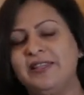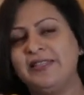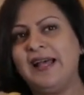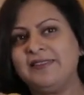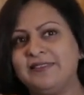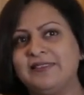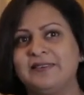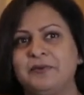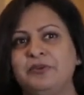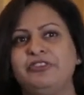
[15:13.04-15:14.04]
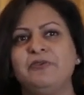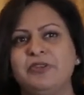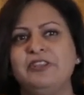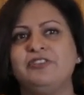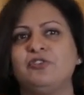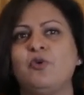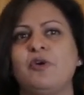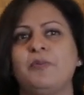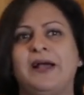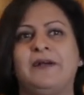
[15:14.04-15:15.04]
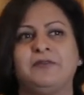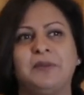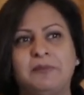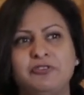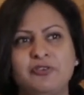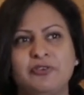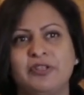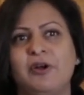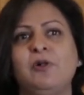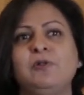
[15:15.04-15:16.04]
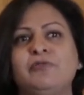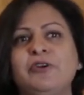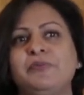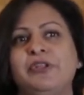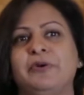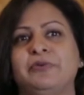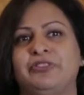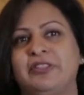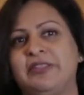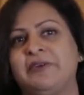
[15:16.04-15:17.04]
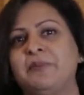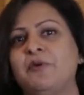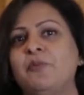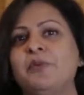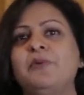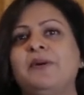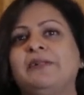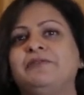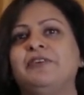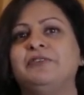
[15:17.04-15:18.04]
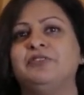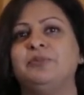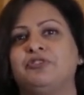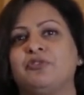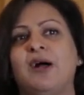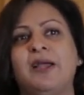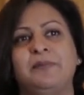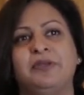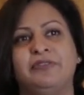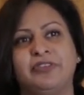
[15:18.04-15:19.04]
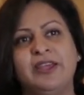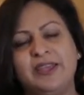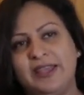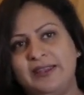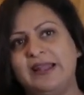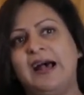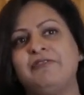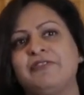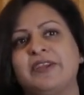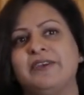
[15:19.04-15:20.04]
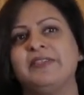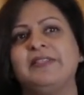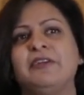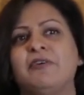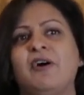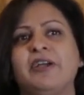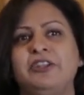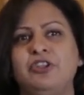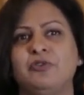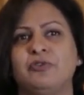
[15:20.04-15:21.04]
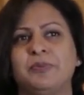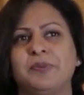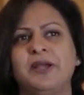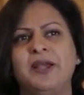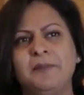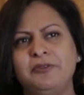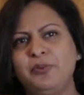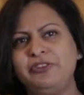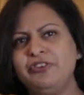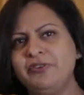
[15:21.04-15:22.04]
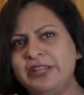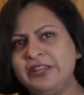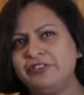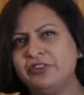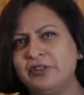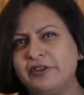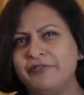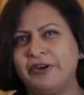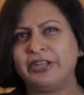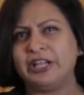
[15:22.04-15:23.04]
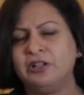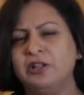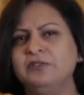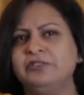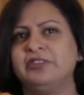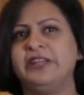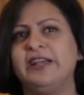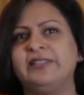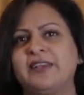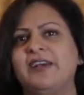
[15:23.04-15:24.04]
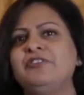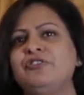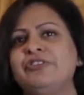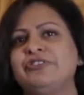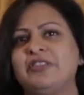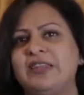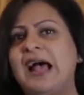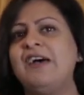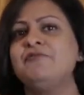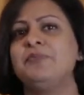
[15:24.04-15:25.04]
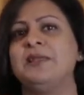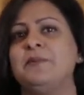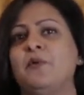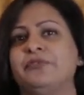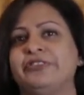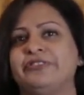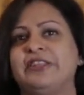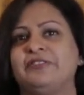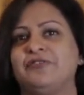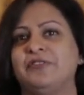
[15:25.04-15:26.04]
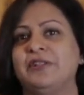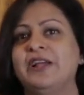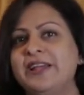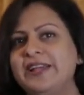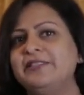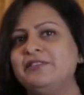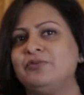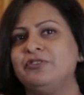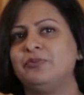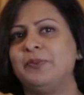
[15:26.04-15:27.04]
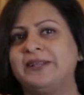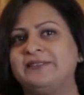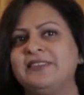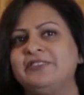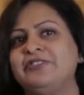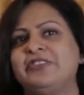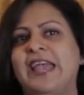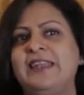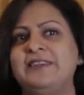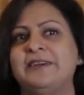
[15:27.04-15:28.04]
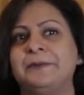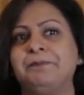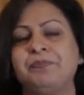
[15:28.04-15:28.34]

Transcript: That we don't need to talk about. I'm sure the whole room knows that there are more mobile phone subscribers in Africa than there are in Europe. But we do need to look very closely at the countries that have been more successful in this respect, such as Kenya.